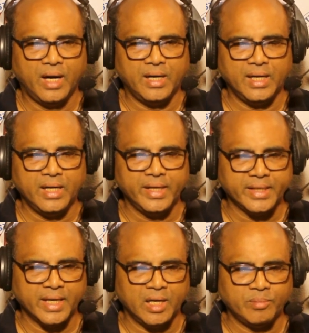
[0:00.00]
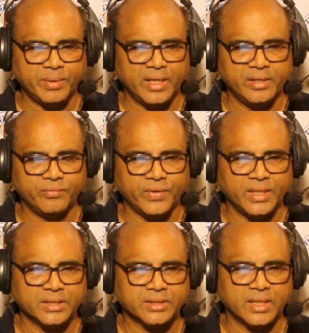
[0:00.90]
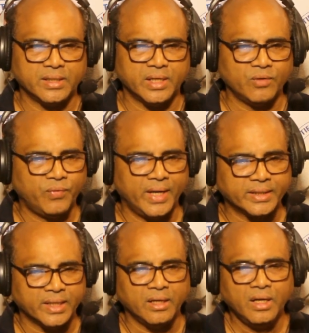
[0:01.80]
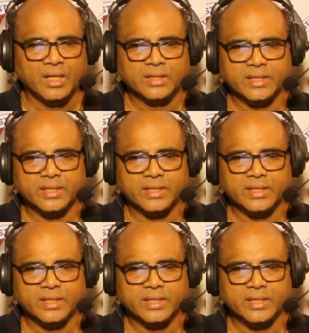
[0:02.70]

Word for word: and LED cap, LED face and the reflector.